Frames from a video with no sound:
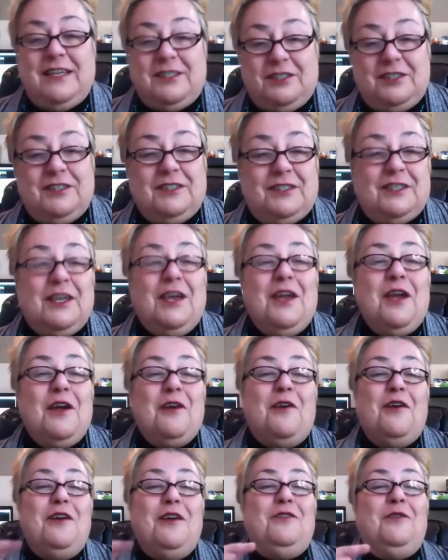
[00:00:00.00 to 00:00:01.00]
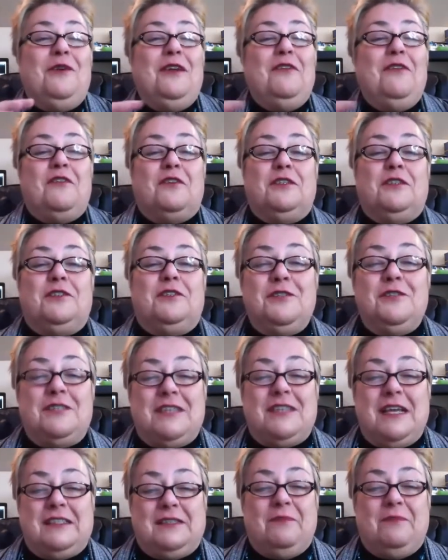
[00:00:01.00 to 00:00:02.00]
She's going to give her two
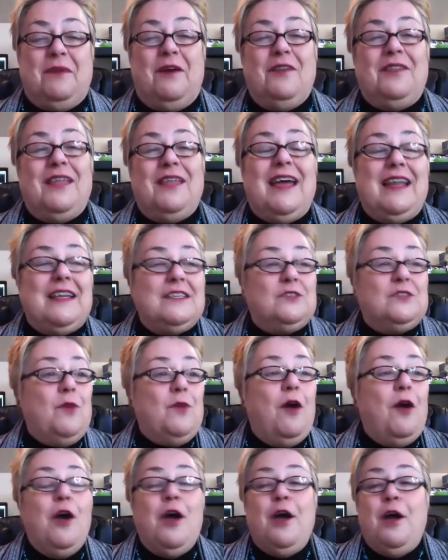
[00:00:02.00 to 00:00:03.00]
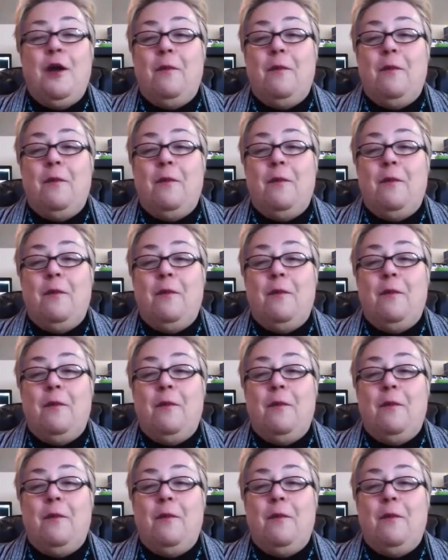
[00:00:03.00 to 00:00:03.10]
cents about that as well.